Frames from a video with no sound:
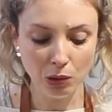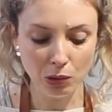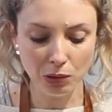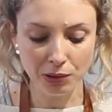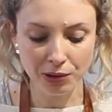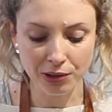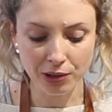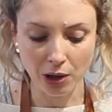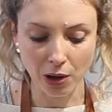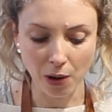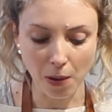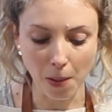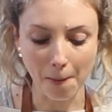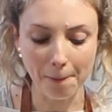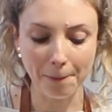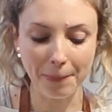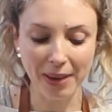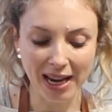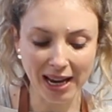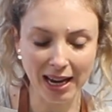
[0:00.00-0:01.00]

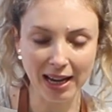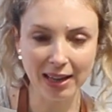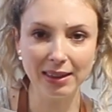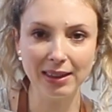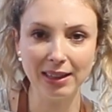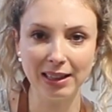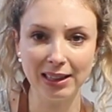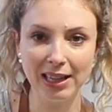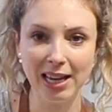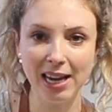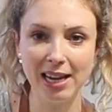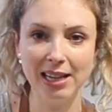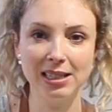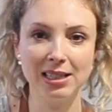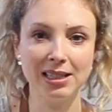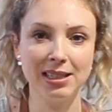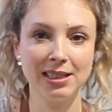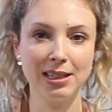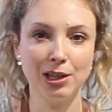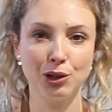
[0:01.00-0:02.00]
Also, pat the clay
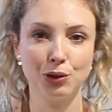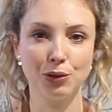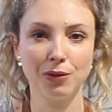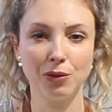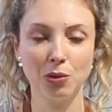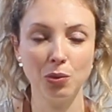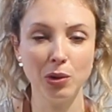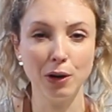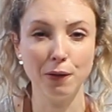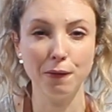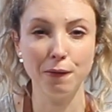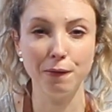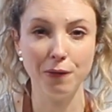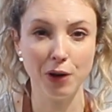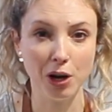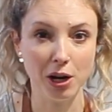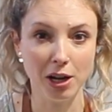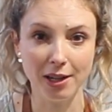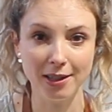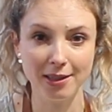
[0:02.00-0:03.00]
into the center of the wheel
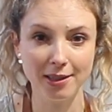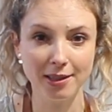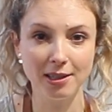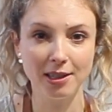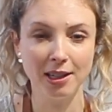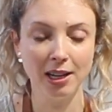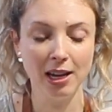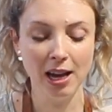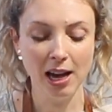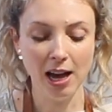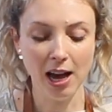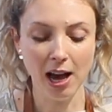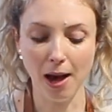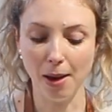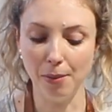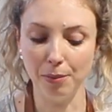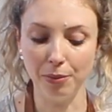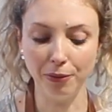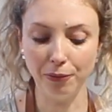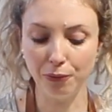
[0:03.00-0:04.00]
first
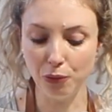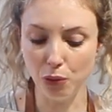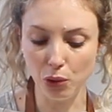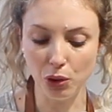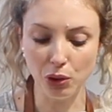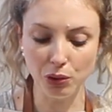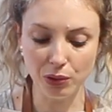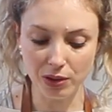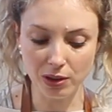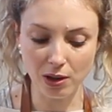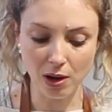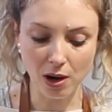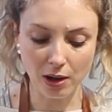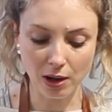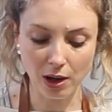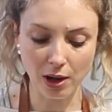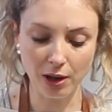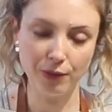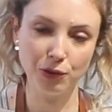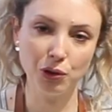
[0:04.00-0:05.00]
before you
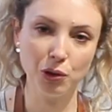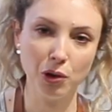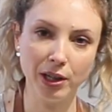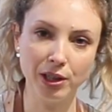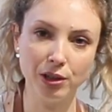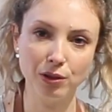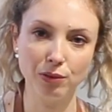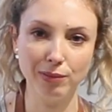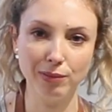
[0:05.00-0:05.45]
start kind of trying to